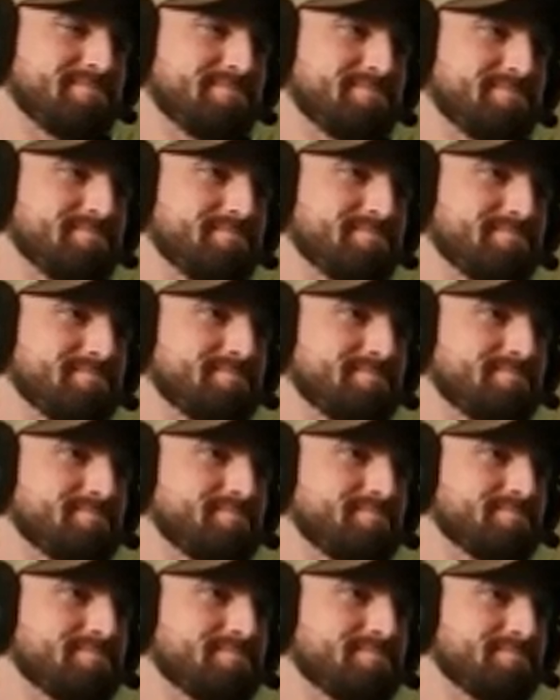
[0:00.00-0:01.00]

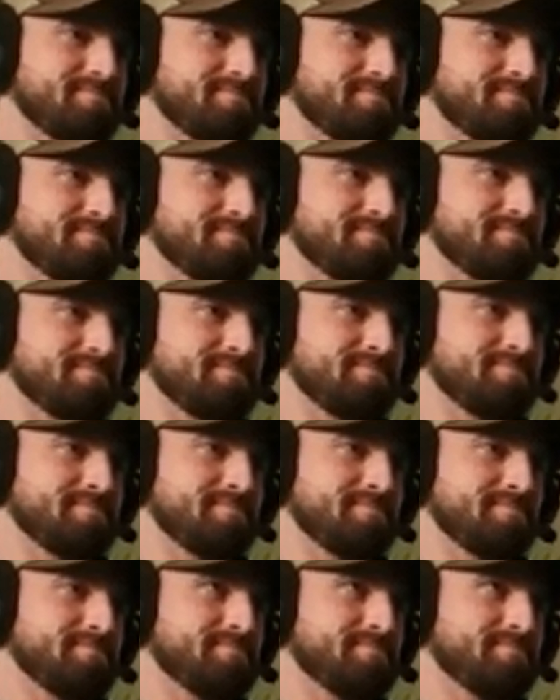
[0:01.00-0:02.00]

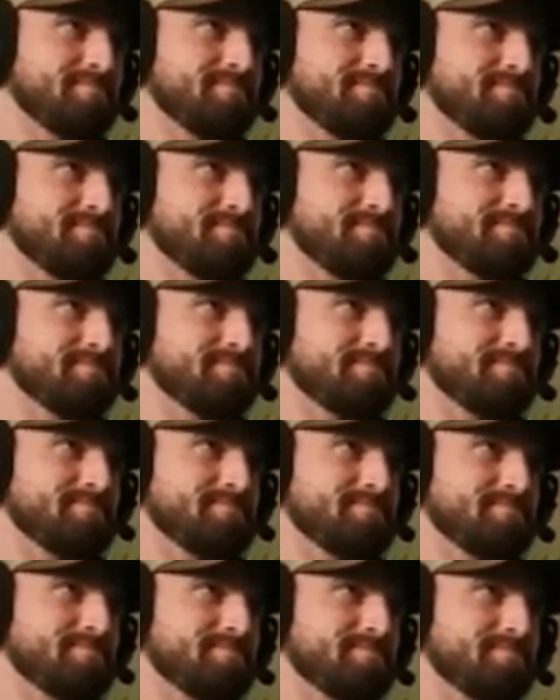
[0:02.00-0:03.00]

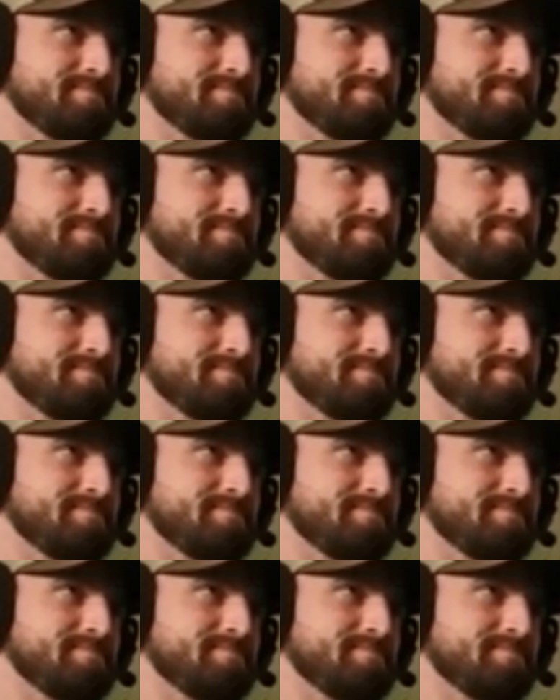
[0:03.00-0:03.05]
(silent)